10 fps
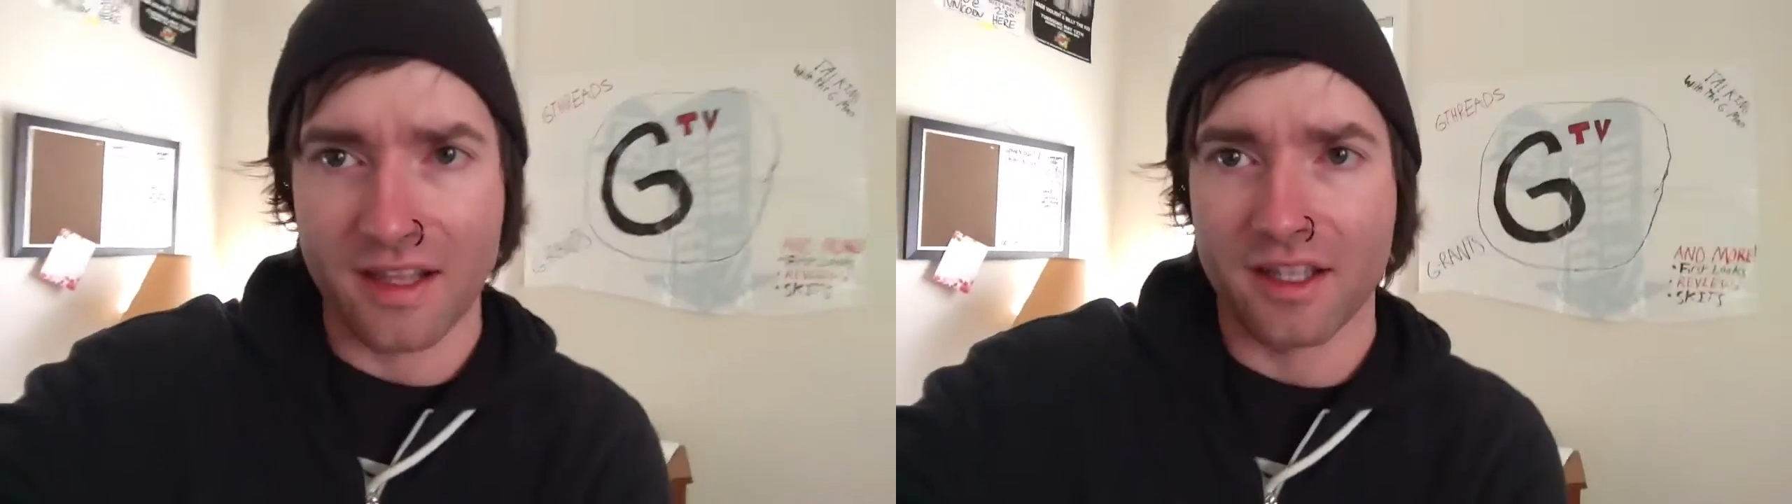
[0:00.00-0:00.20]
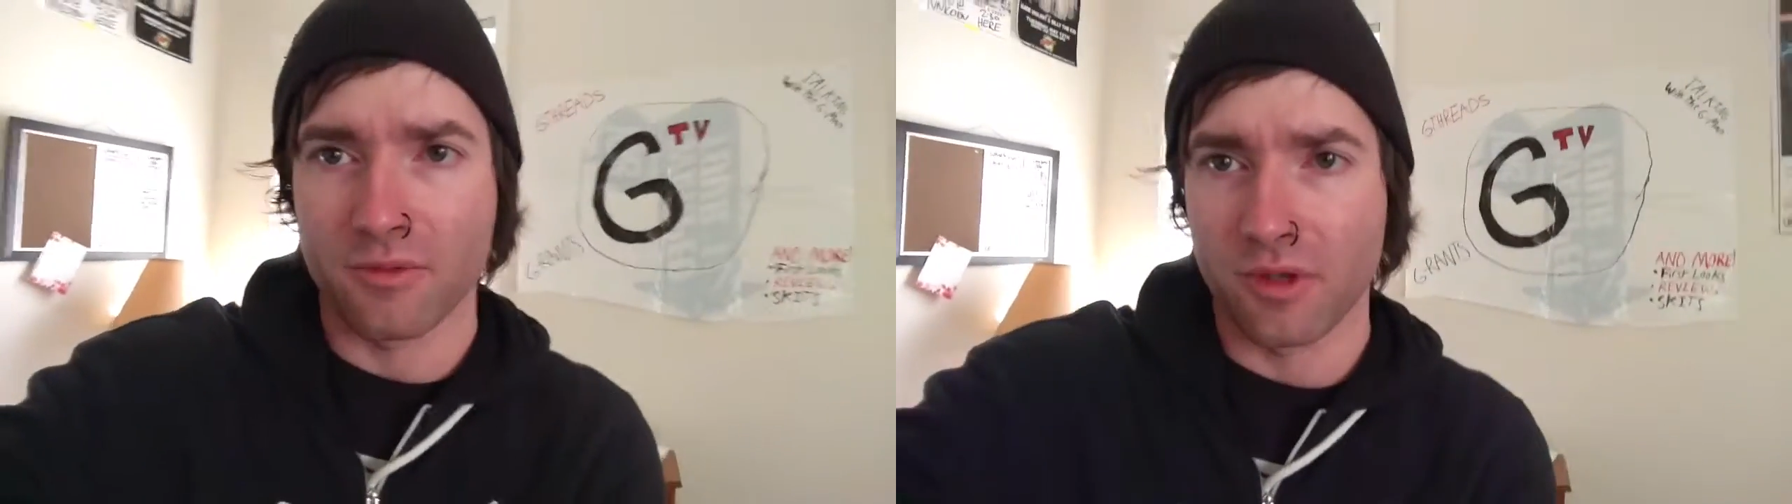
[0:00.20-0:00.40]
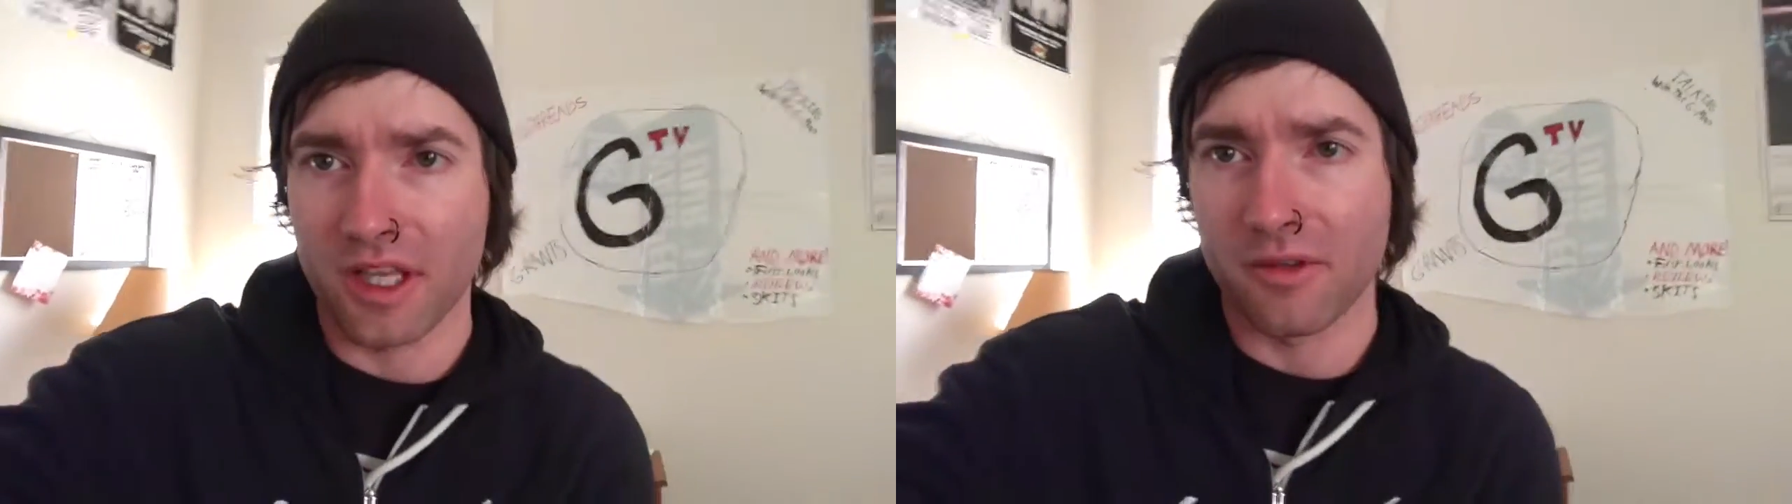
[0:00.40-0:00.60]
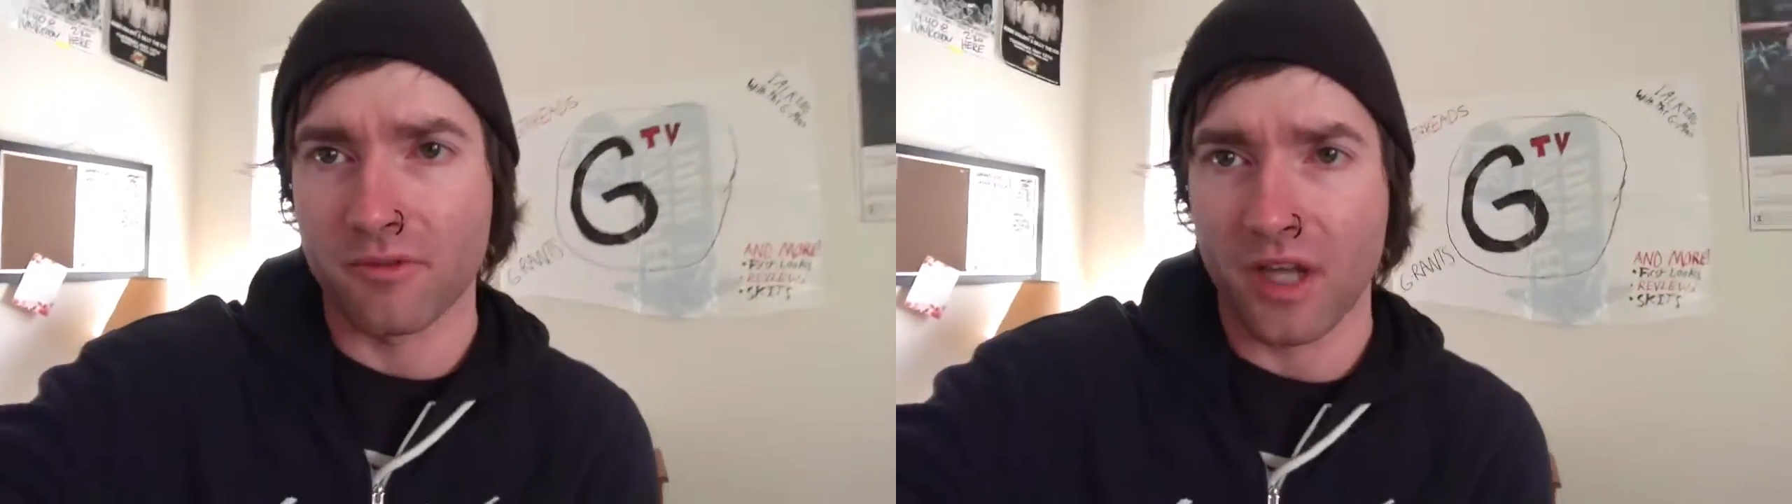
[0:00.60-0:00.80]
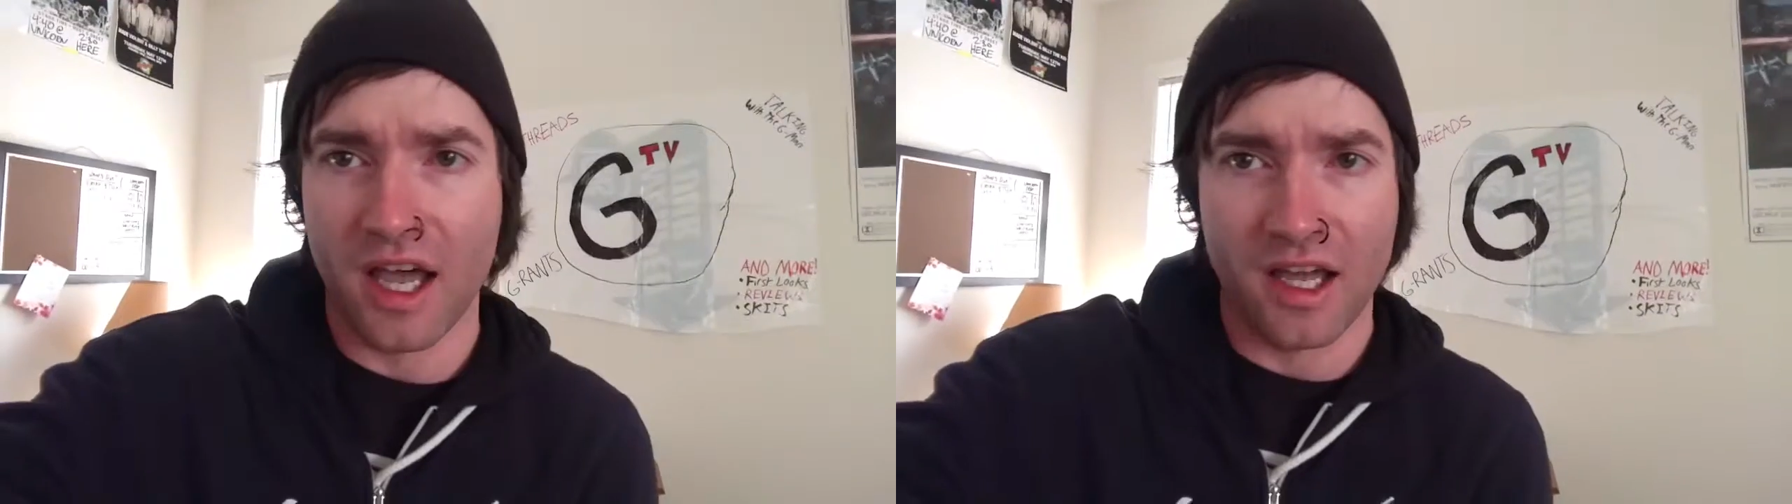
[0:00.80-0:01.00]
like we'll get
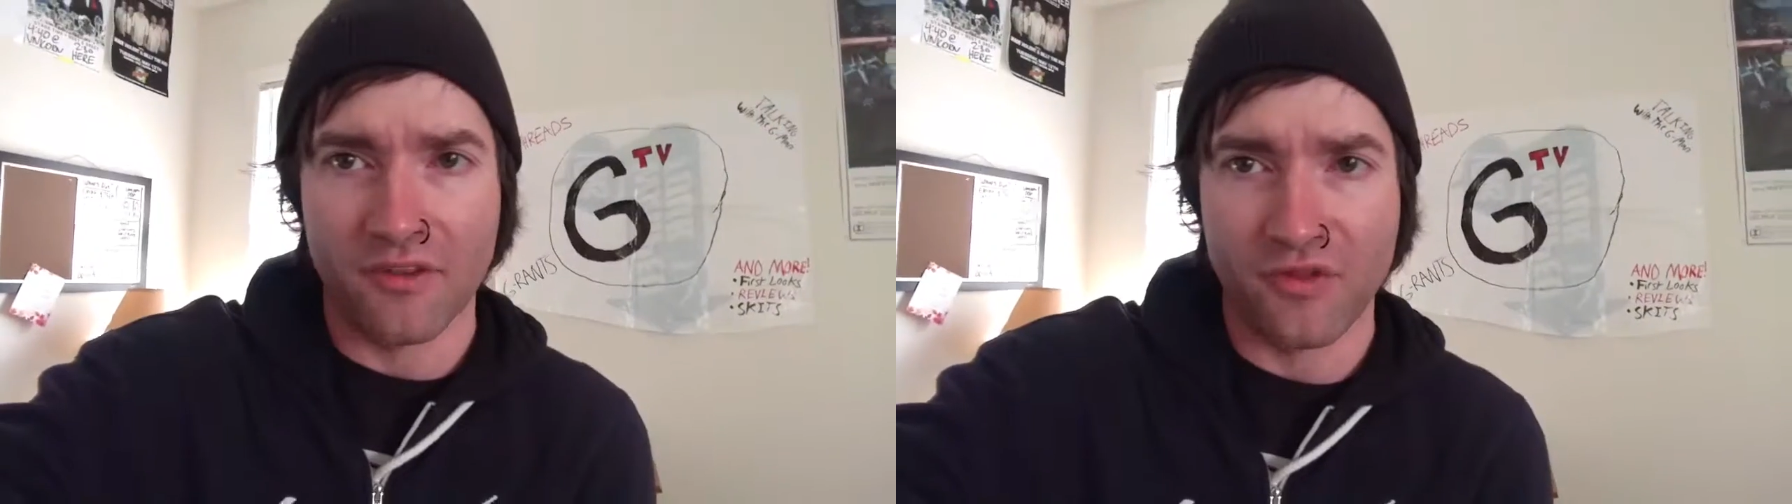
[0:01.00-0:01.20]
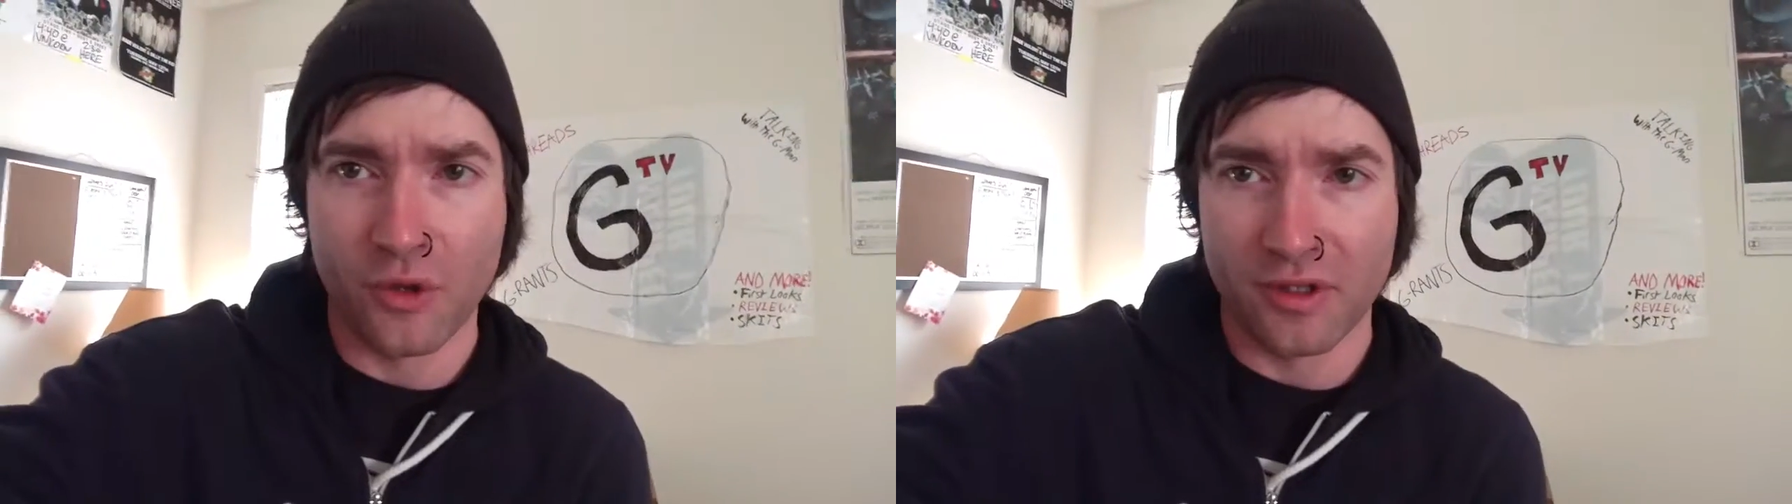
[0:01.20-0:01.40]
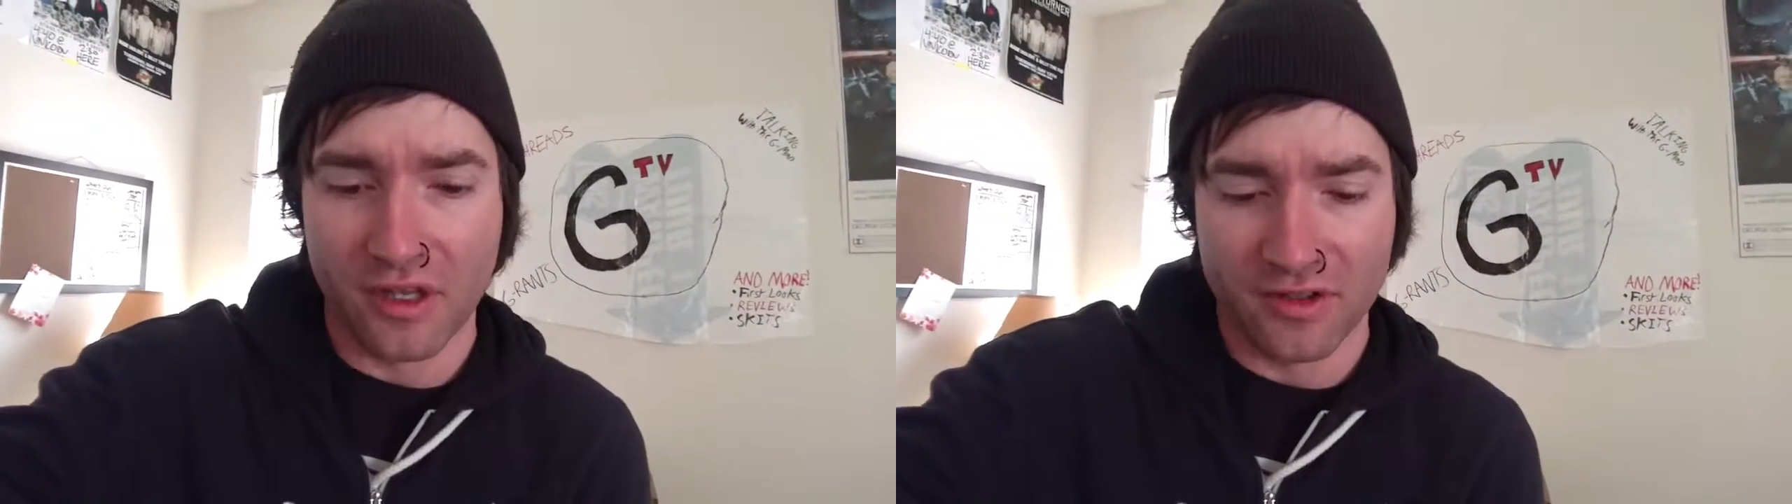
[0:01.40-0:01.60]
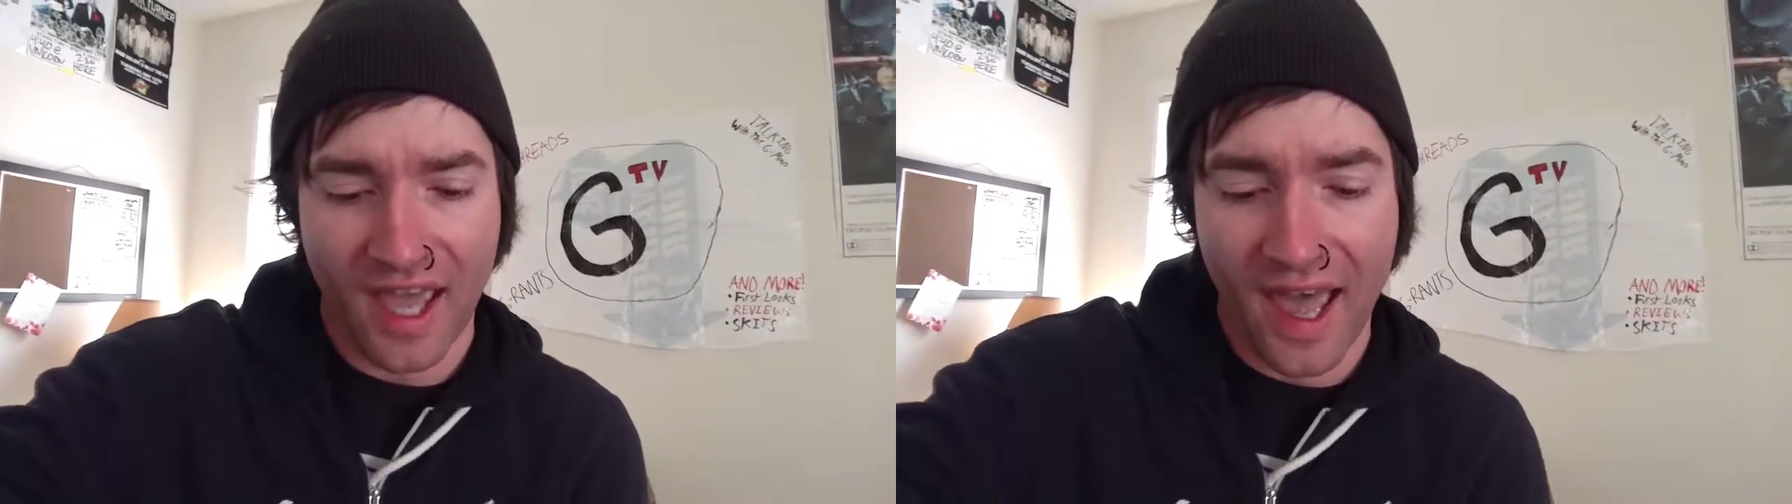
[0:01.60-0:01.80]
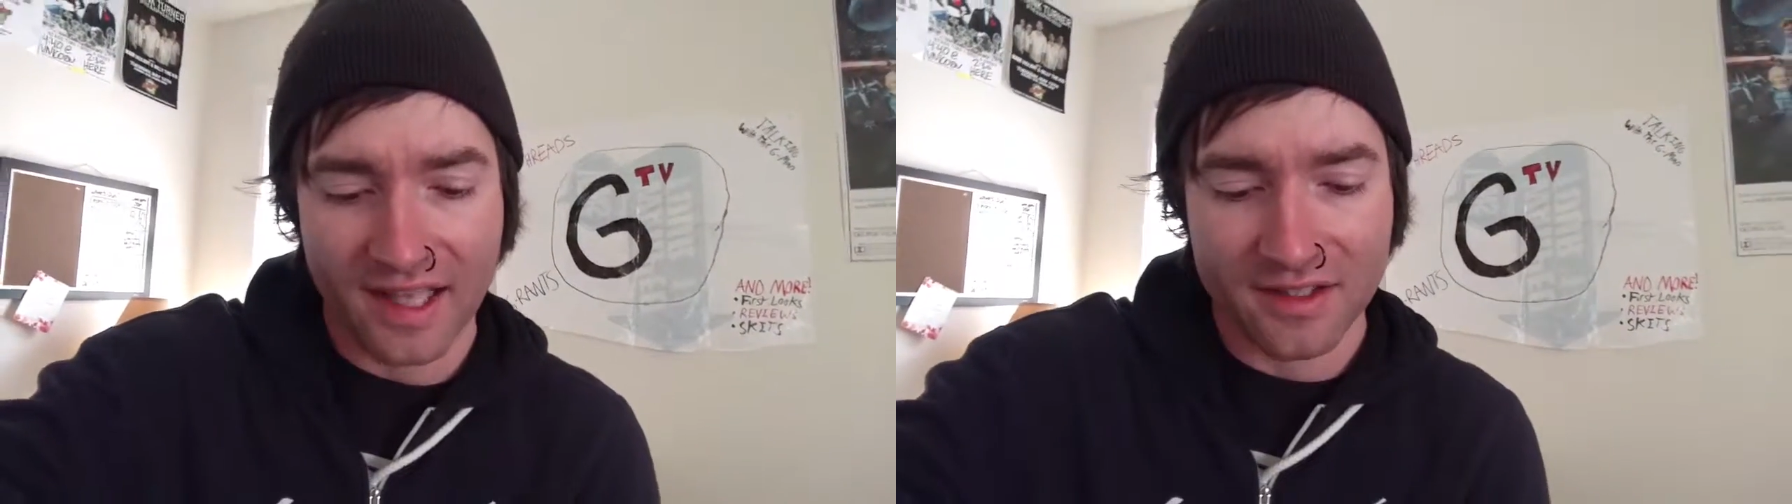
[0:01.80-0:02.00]
uh, a few of those
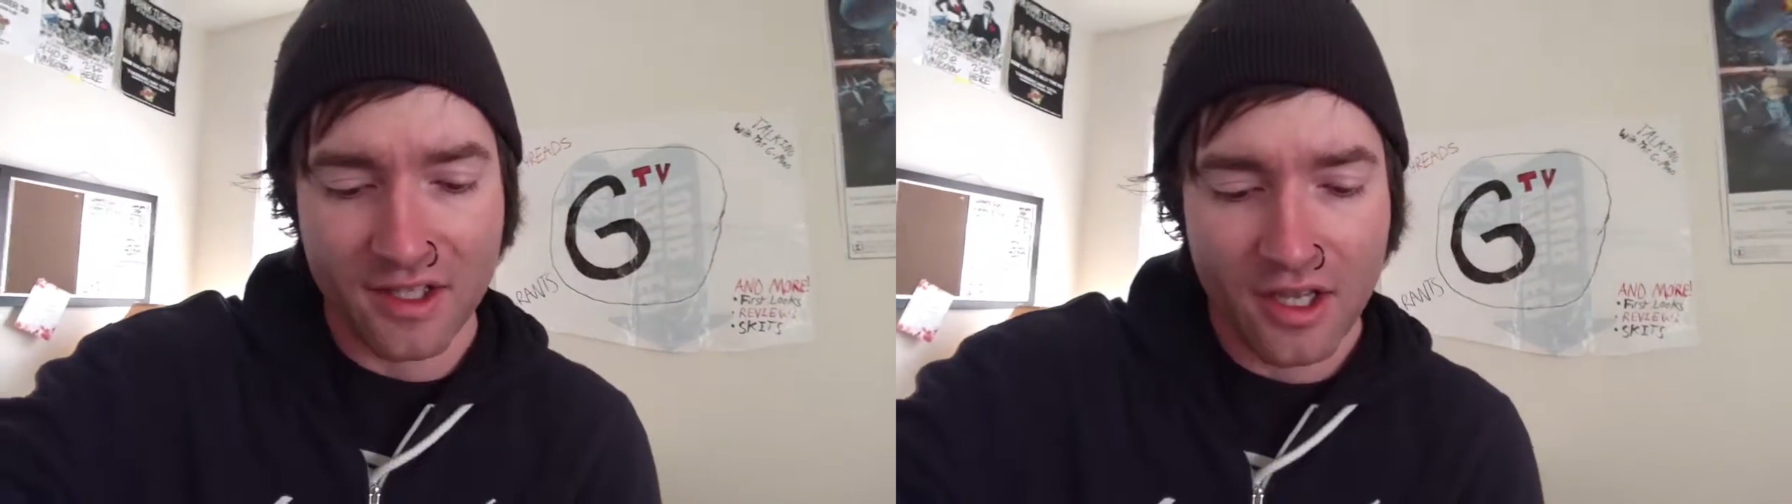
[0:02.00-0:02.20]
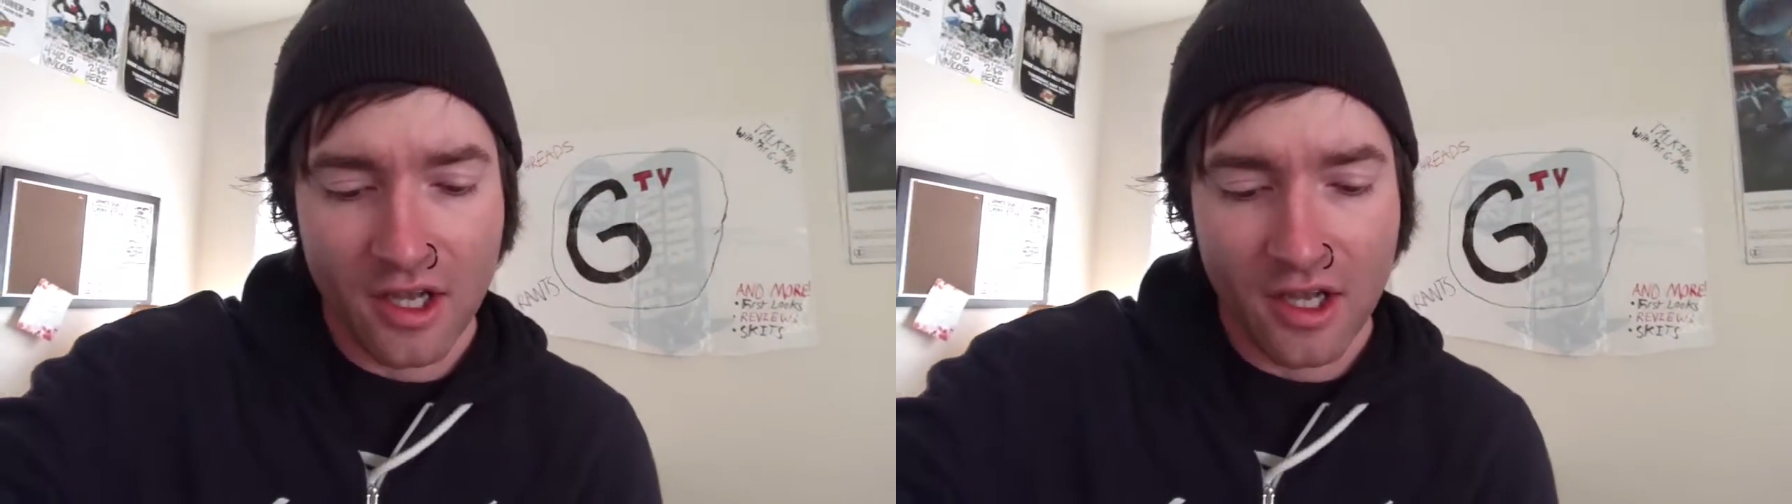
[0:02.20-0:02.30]
acts.